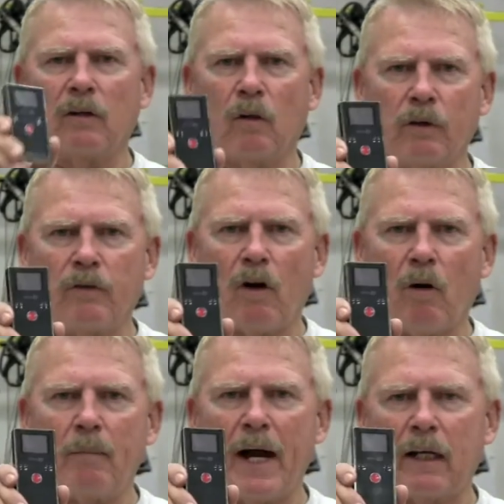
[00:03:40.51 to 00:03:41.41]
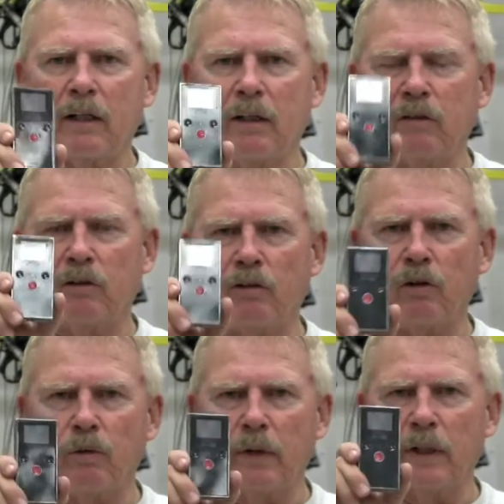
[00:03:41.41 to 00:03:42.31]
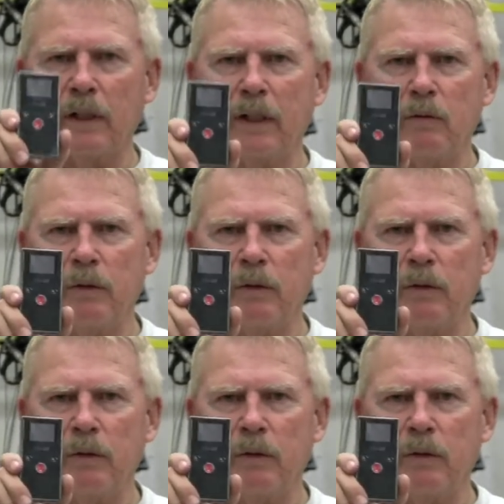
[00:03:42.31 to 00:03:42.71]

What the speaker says: The only drawback to this is you really need